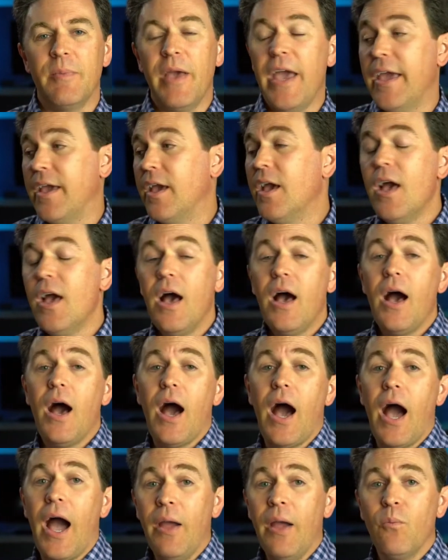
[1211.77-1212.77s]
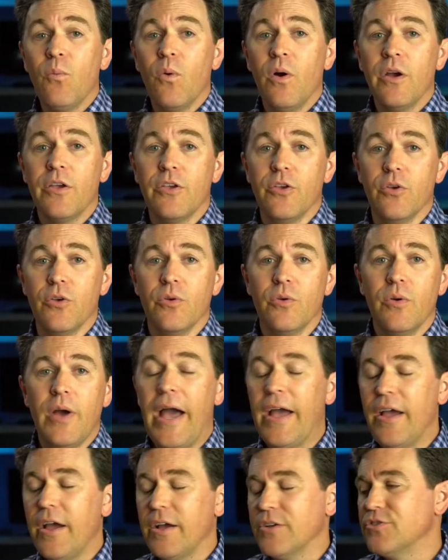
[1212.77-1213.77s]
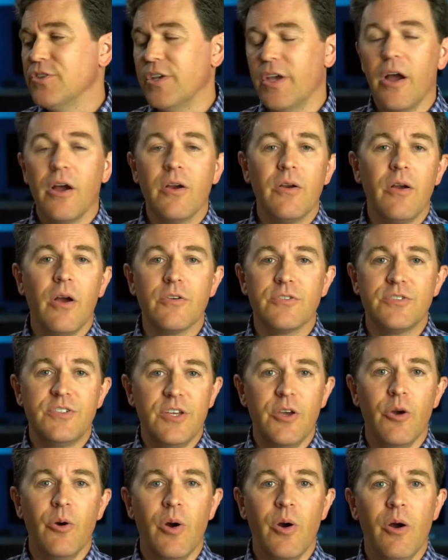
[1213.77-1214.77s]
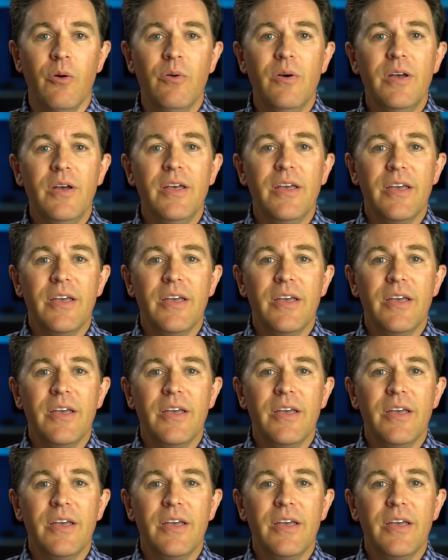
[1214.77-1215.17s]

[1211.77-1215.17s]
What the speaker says: Hey, I want you, actually our COO,